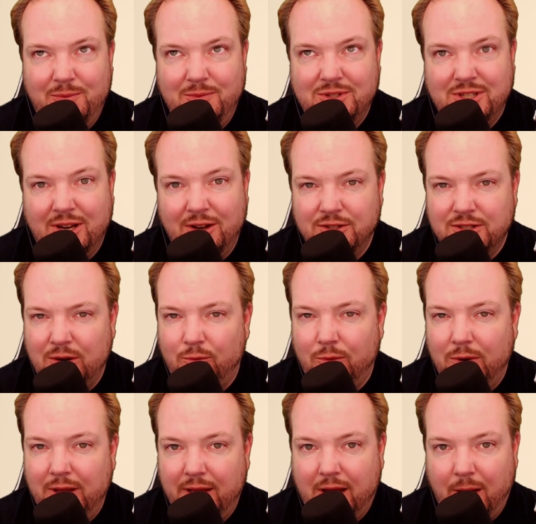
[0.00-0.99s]
skills that
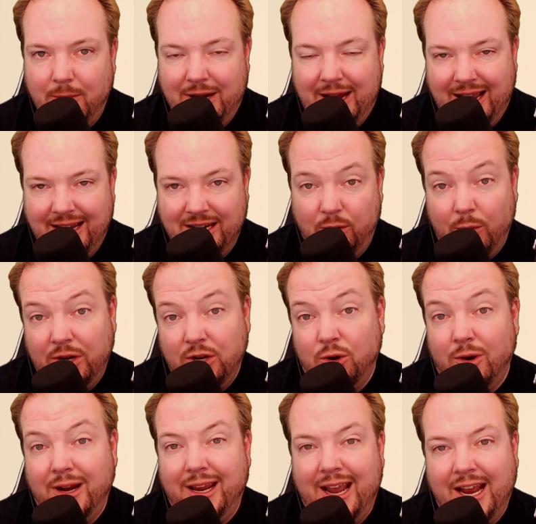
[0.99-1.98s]
really come in handy when
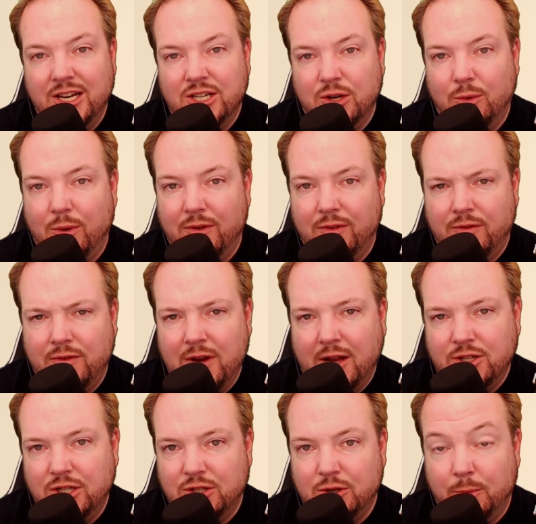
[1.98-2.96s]
you're engaging with
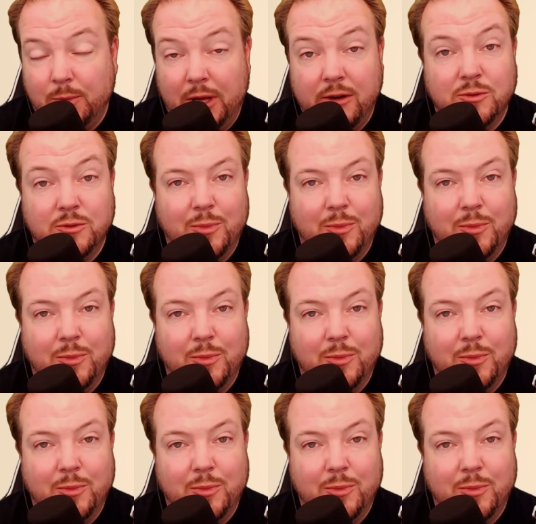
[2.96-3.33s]
not just your players,